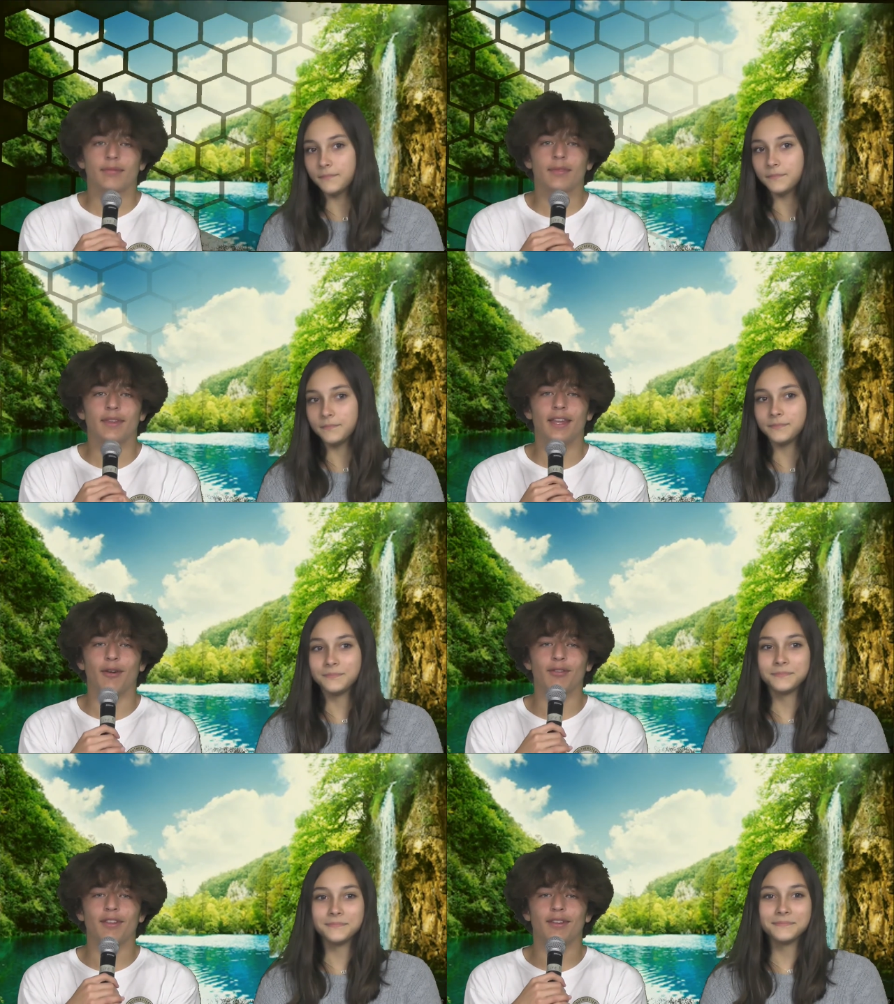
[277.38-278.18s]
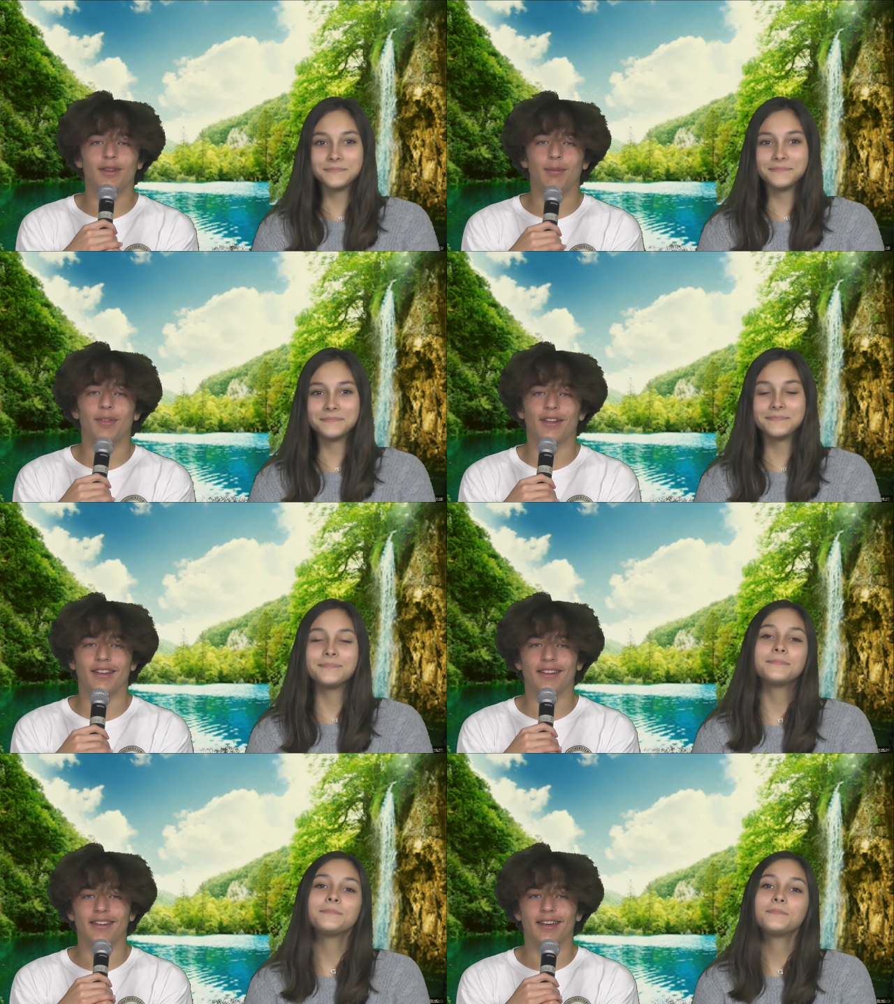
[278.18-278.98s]
Speaker 1: Now for the deep thought of
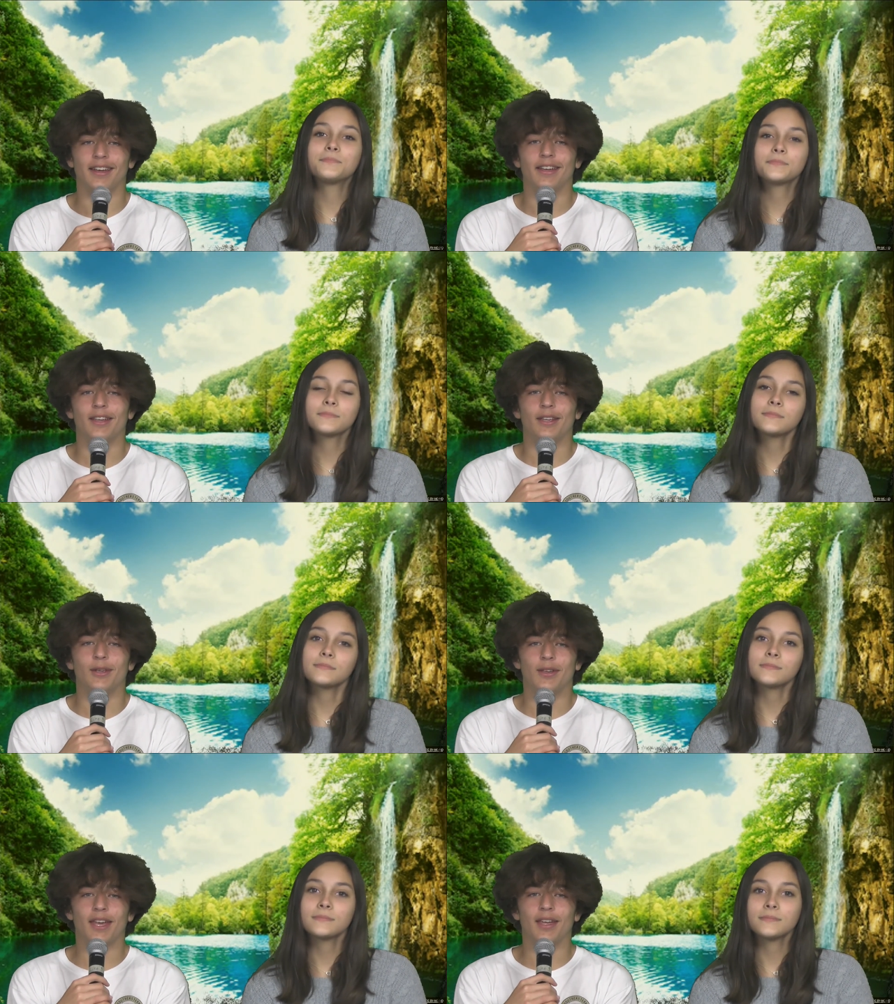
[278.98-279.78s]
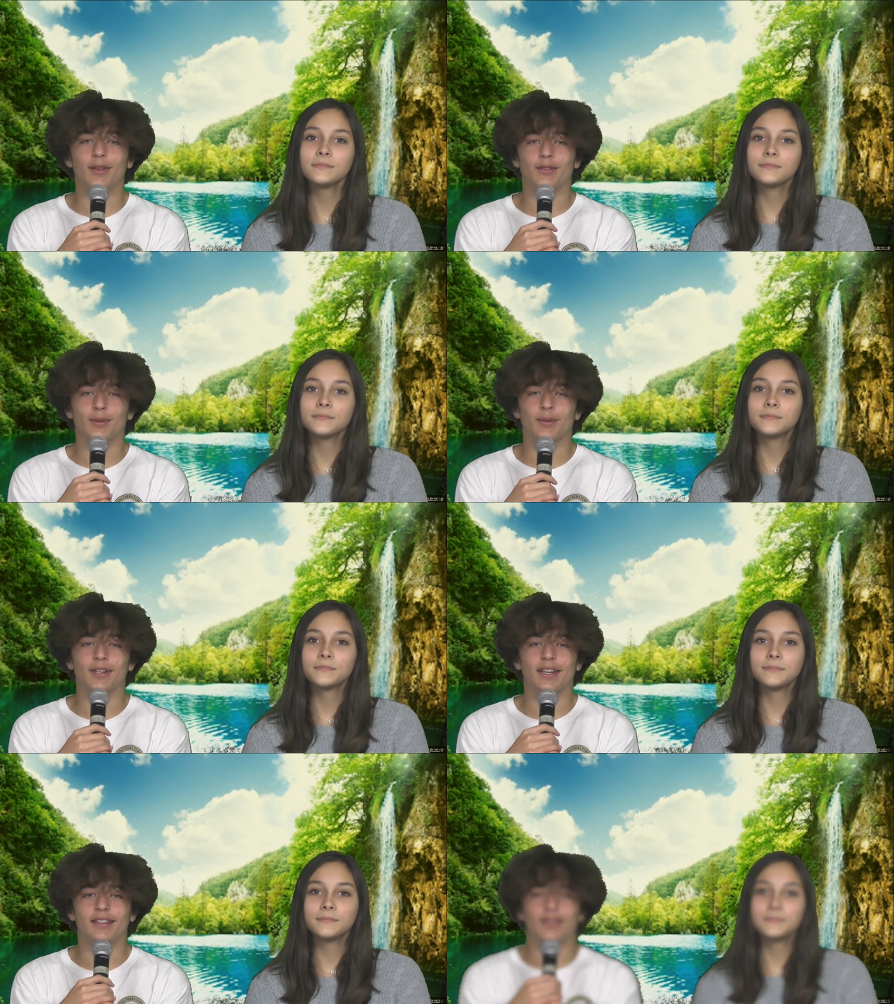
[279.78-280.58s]
the day. You can't use up
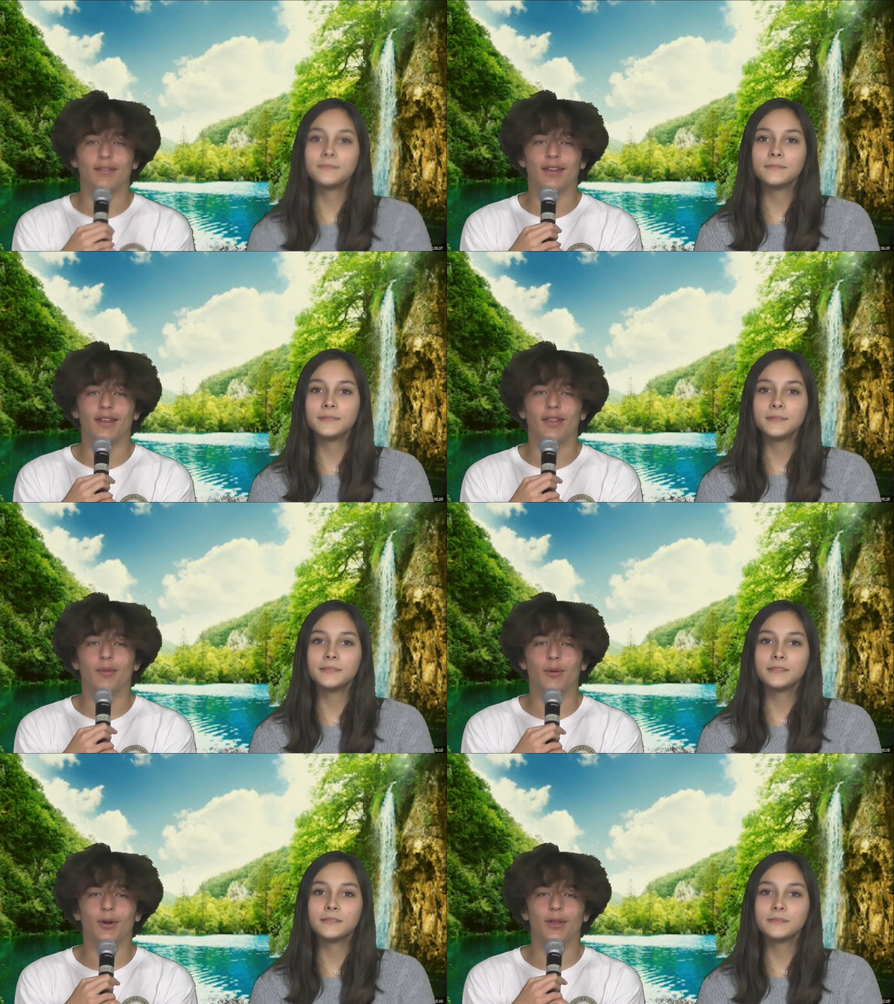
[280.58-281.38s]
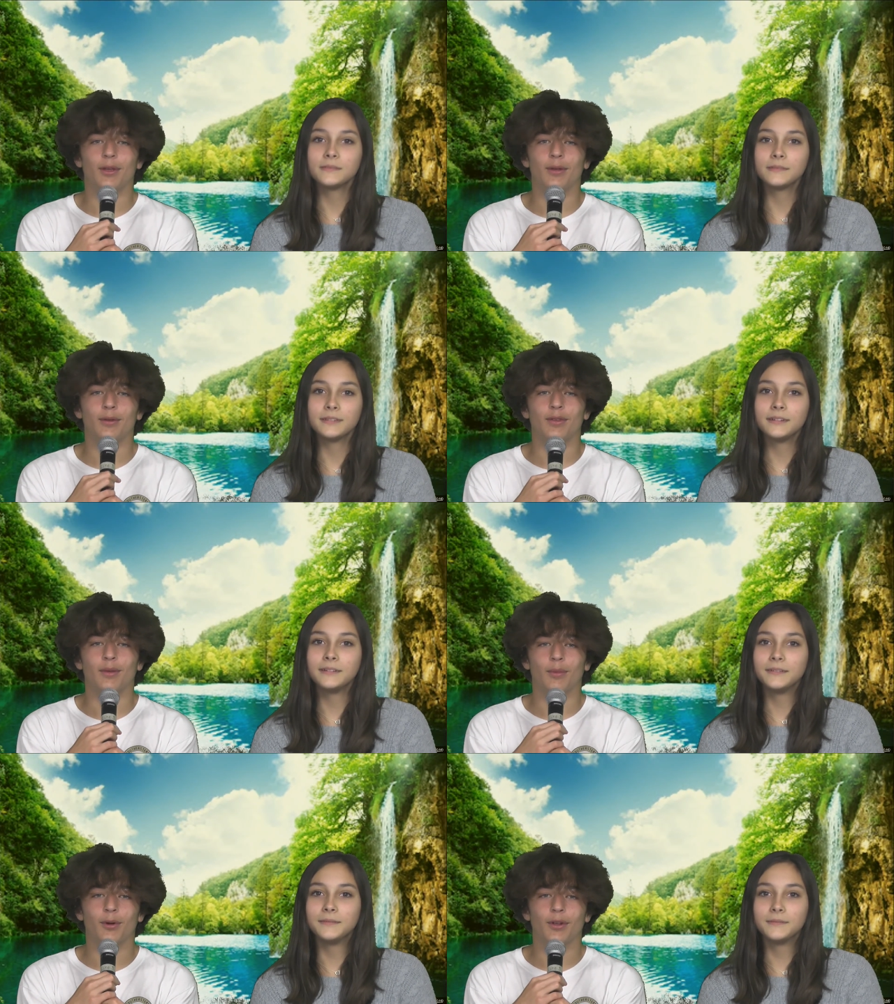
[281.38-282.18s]
creativity. The more you use, the
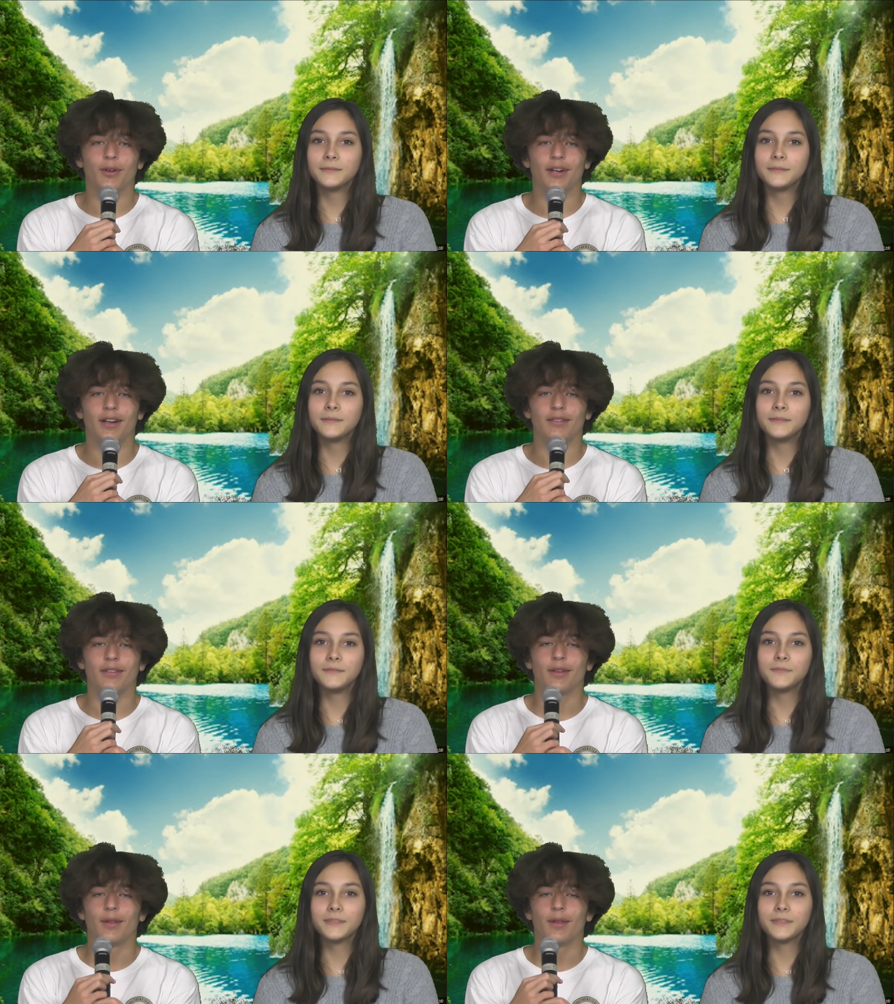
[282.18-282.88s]
more you'll have.